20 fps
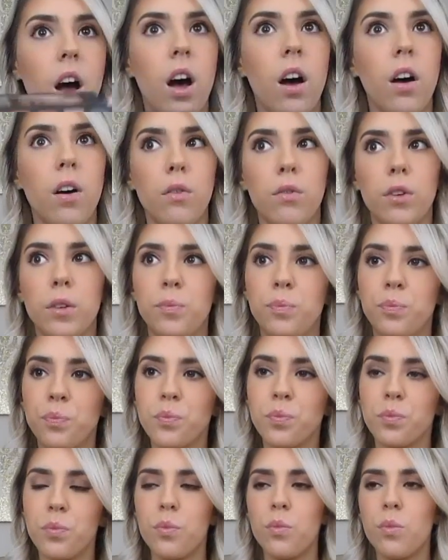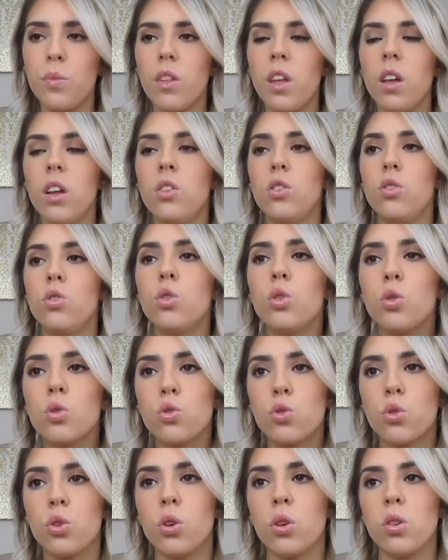of
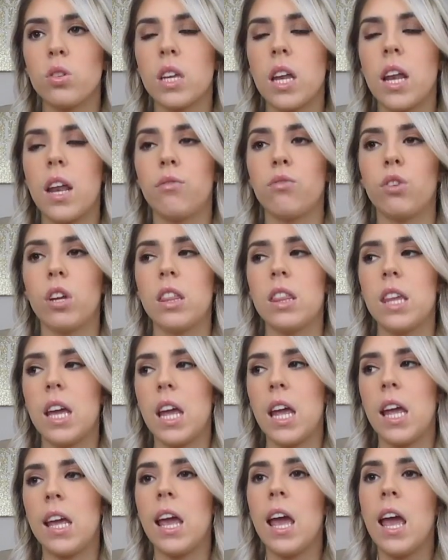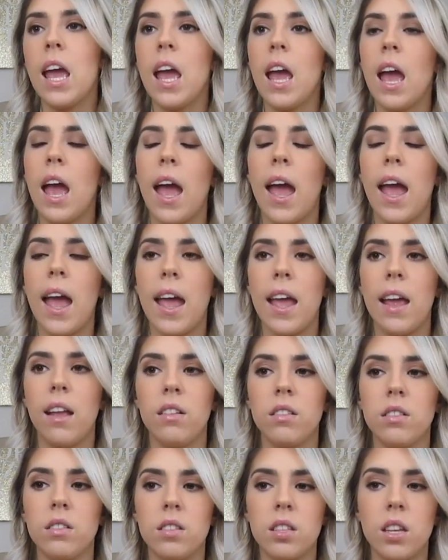neutrals and everything
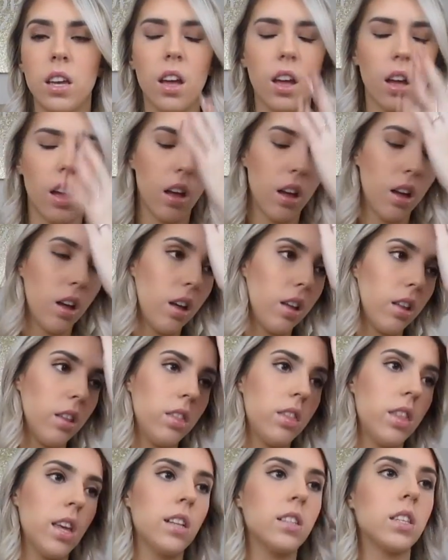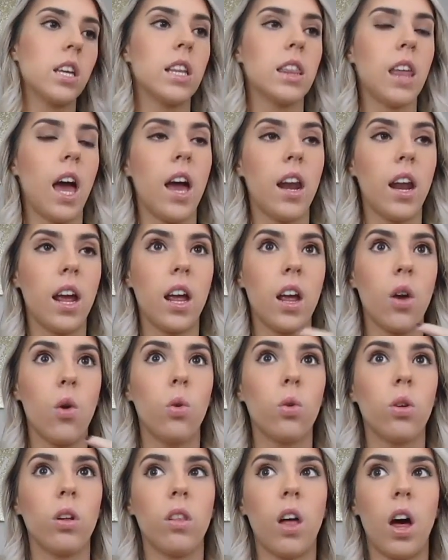and things like that, and I
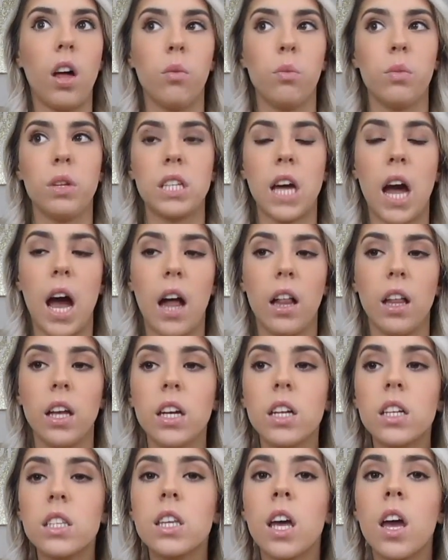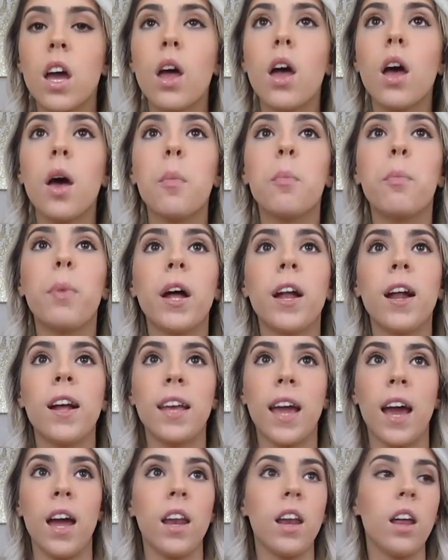own a lot of metallics, but
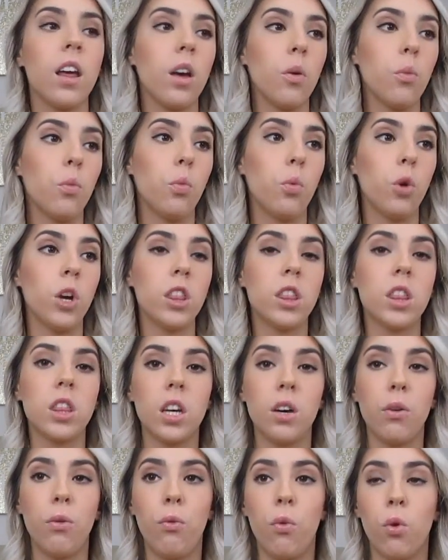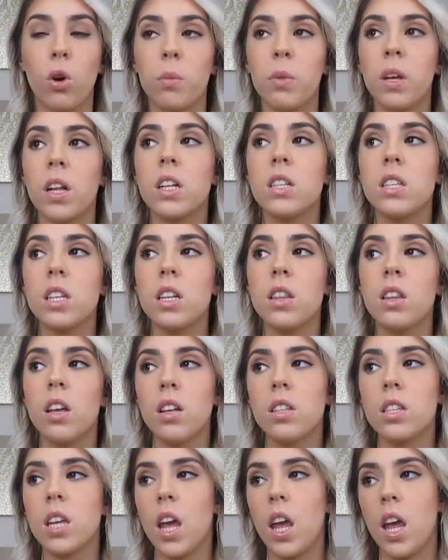again, with the formulas in
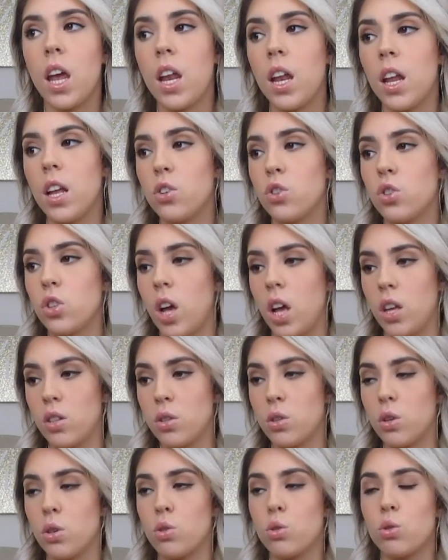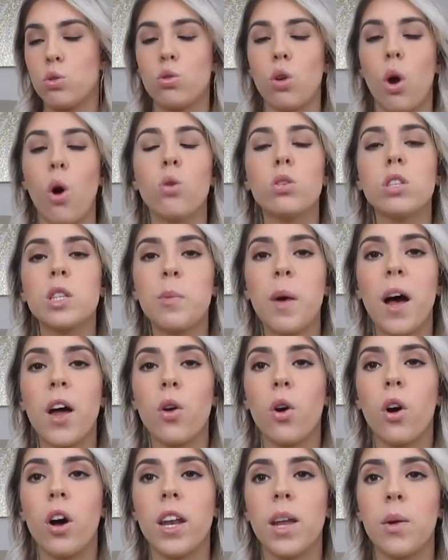this, it is just so
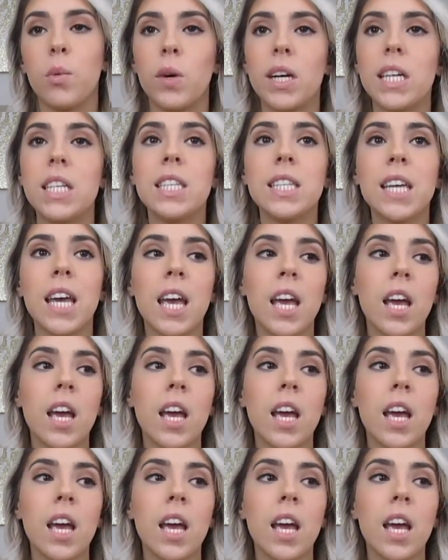spot on. It was